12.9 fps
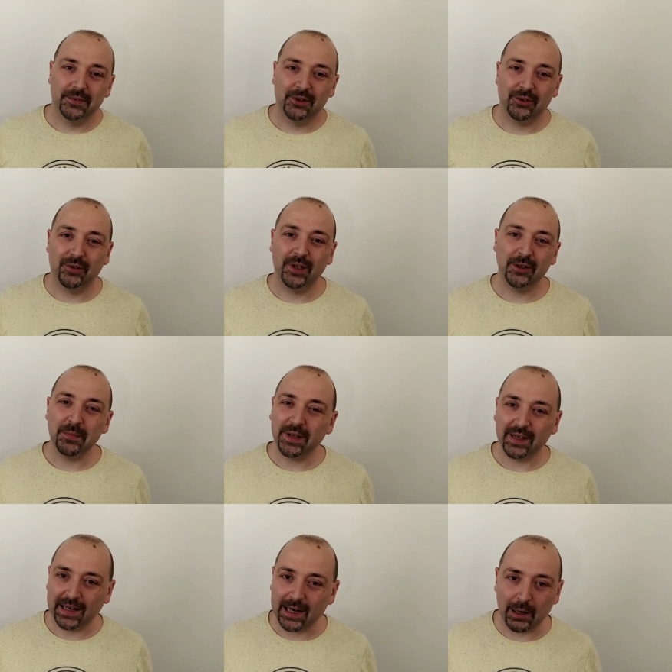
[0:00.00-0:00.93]
So let
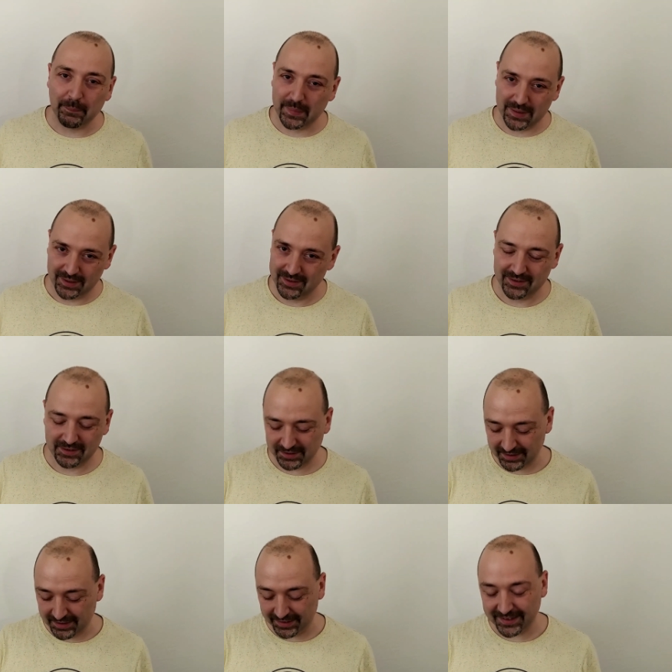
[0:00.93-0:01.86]
me recap
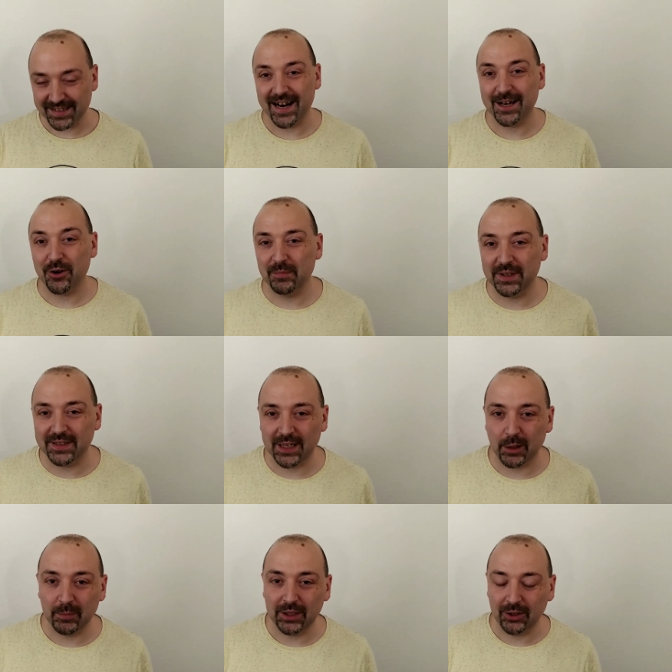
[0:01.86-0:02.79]
the scenario I'm
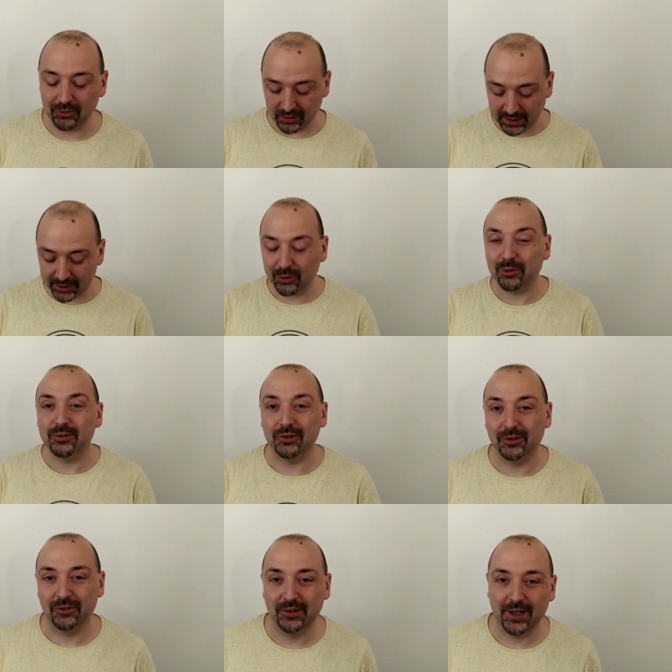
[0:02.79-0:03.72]
describing you. I told
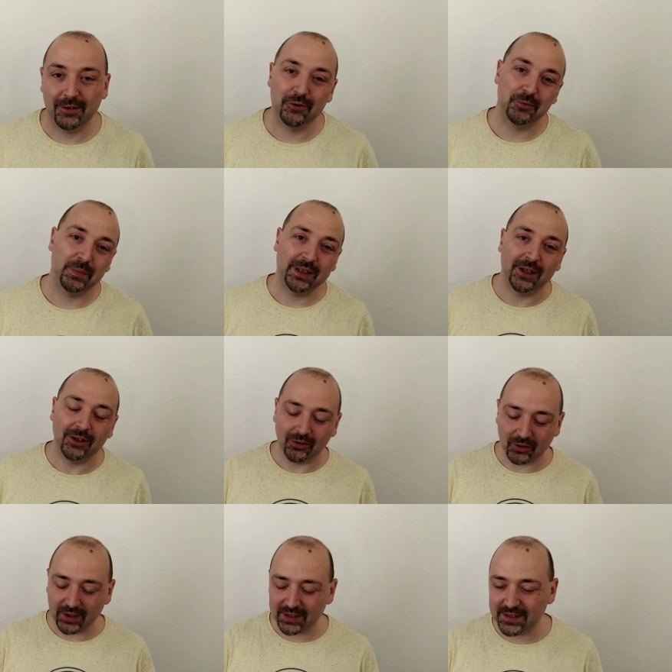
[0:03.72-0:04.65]
you I was making
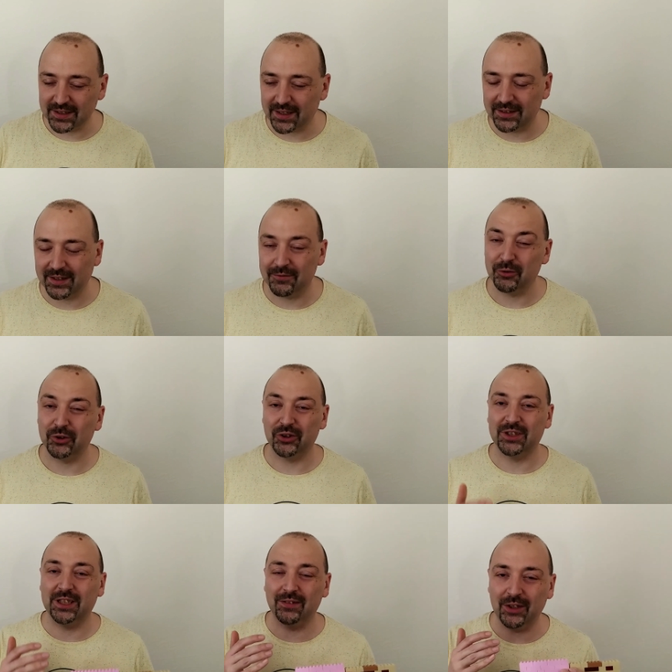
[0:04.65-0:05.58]
you real sad. I was
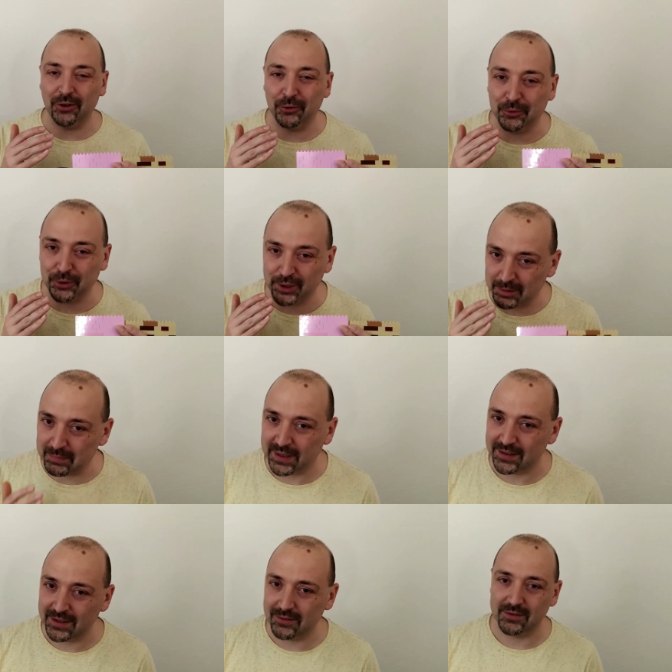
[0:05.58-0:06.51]
giving you real
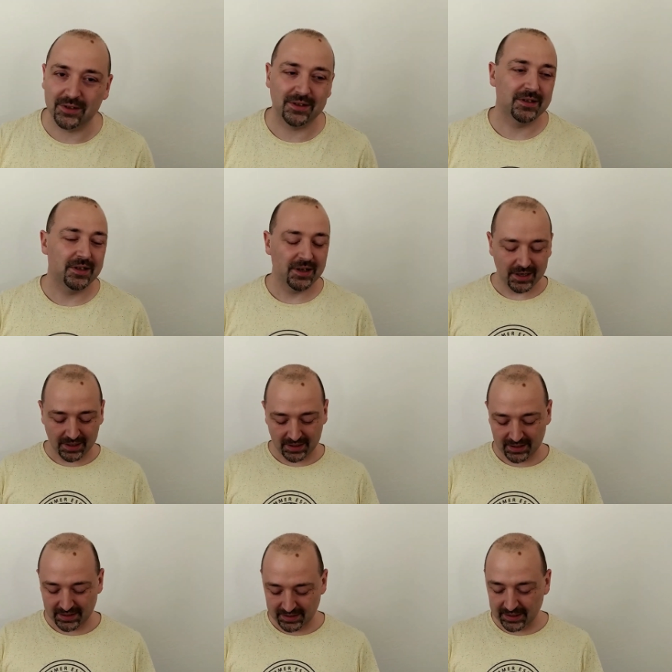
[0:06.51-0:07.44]
bad news.
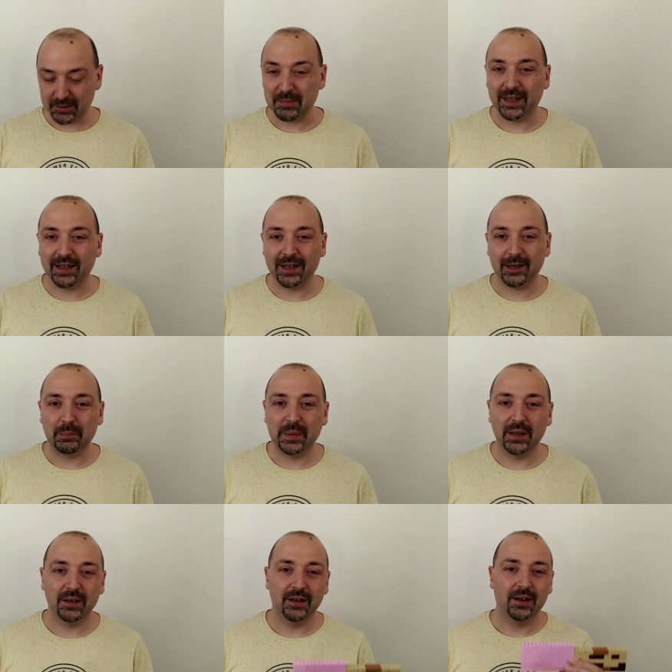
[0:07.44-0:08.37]
Let me recap.
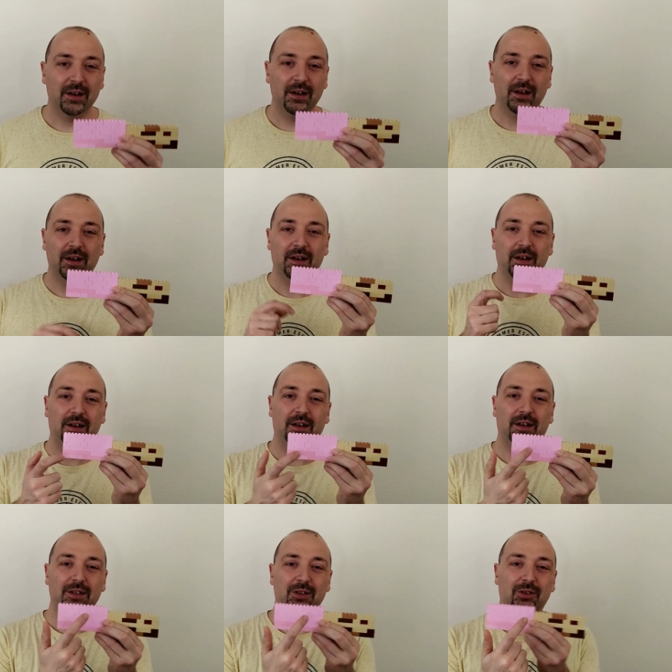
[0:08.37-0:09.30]

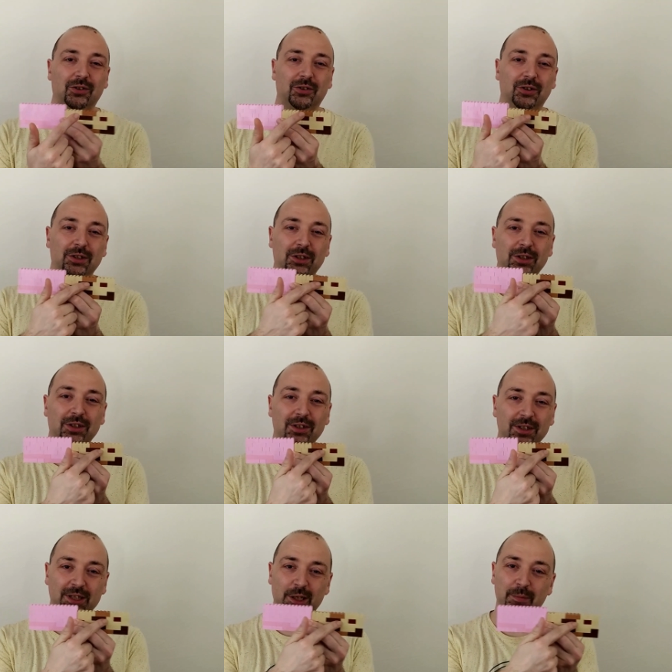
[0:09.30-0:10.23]
So this is the
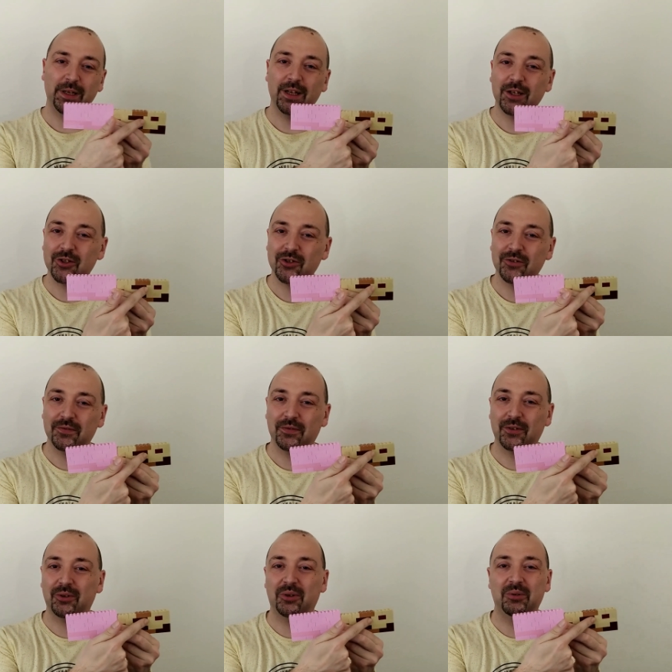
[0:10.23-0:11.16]
discrimination
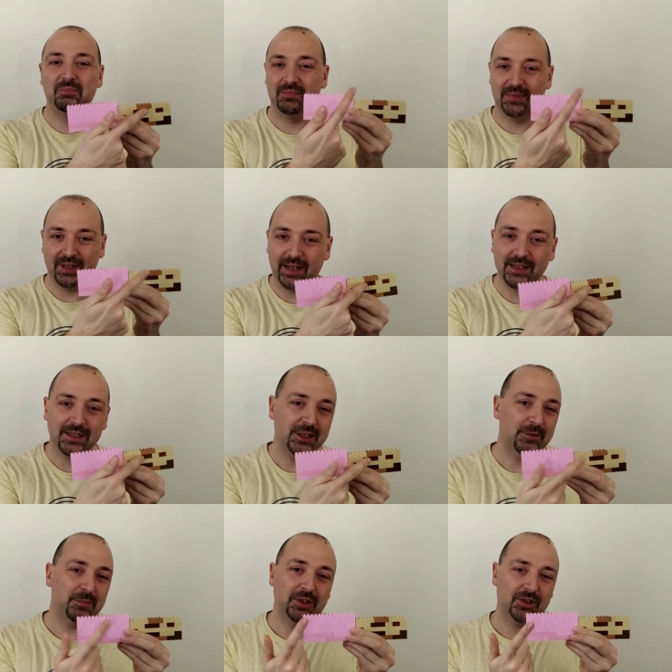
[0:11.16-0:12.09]
for
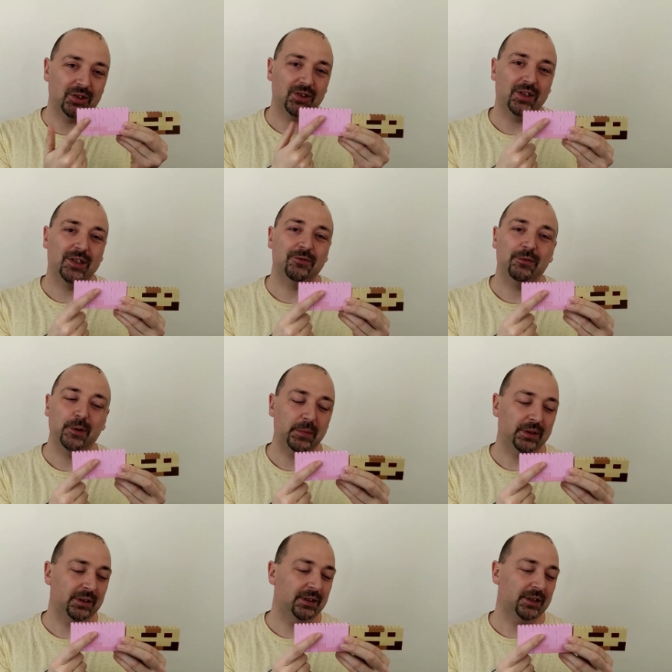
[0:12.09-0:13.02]
racism. This is the
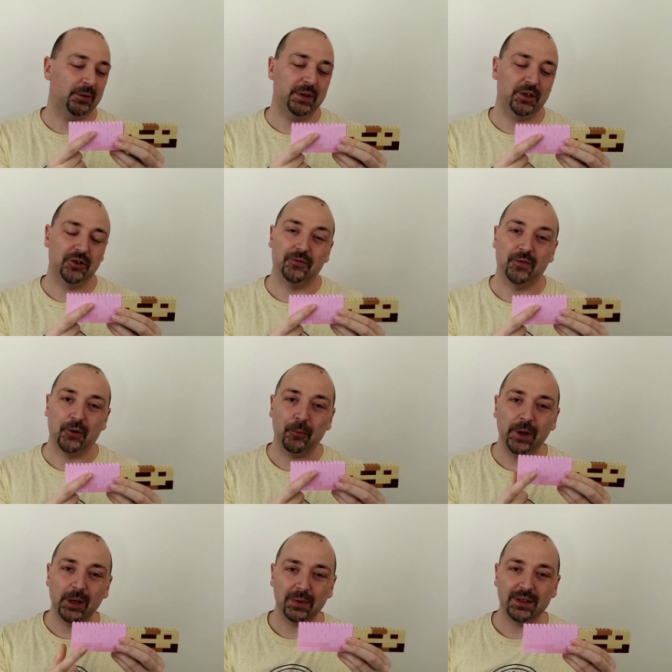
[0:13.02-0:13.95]
discrimination for
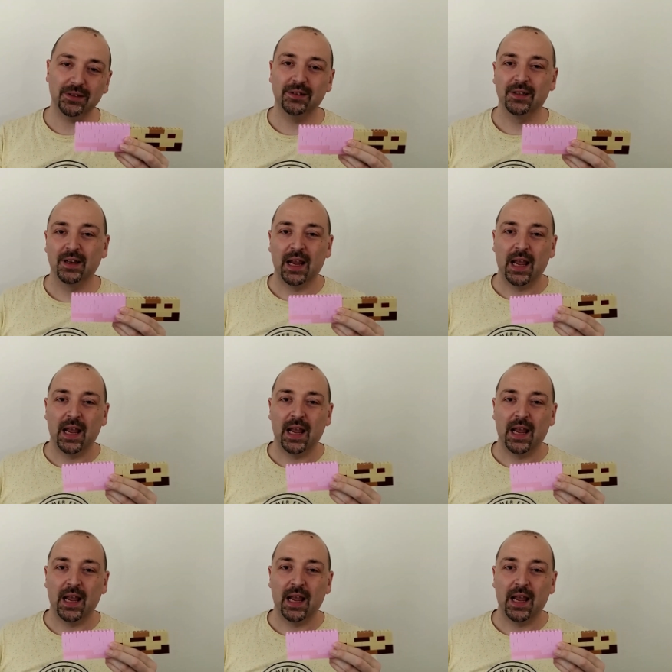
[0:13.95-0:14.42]
women.